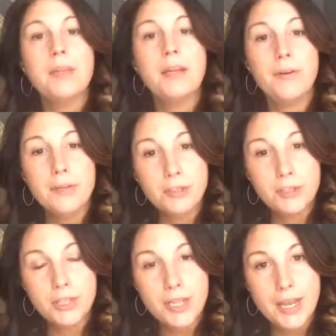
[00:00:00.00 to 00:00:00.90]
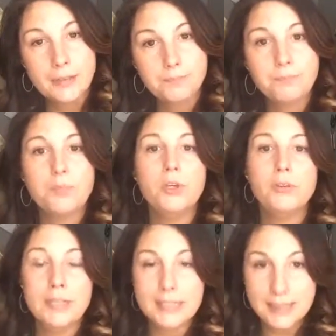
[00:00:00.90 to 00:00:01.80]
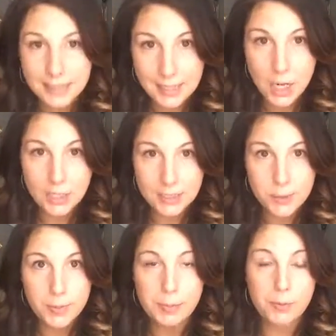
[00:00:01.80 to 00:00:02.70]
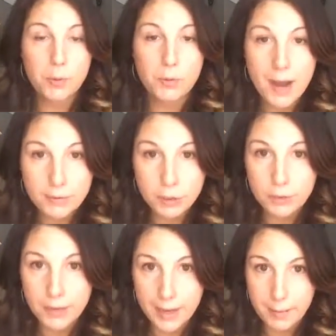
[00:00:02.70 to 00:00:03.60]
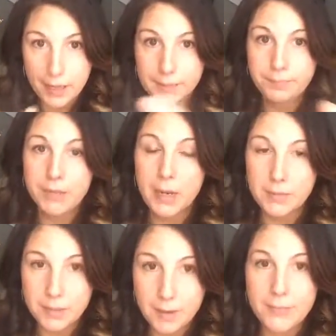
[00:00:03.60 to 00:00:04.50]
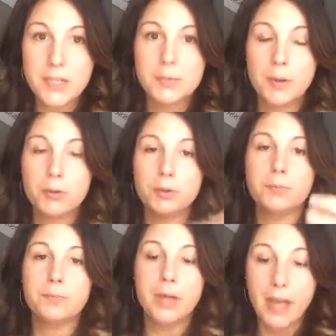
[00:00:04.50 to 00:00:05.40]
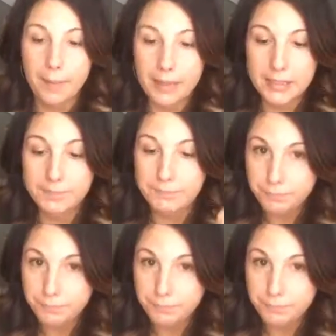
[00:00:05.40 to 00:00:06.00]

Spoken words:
Now here's the thing. You need to lean on these people around you, Amber. Come into my Facebook group. Come in